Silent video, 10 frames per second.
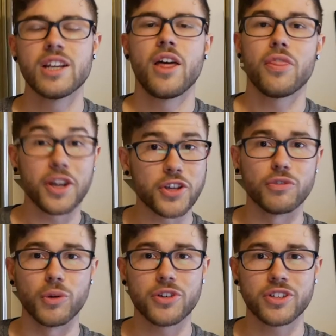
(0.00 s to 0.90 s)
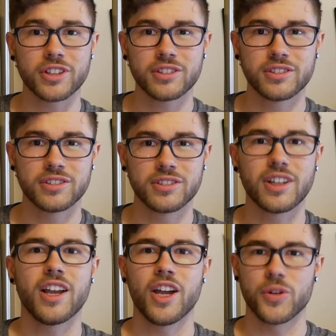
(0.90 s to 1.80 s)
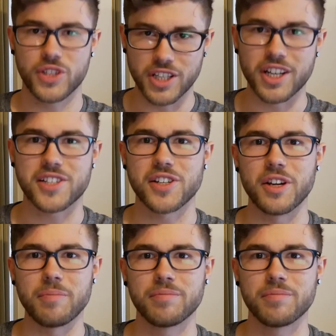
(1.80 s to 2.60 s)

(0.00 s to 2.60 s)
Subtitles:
Thank you for watching, and I'll see you next time.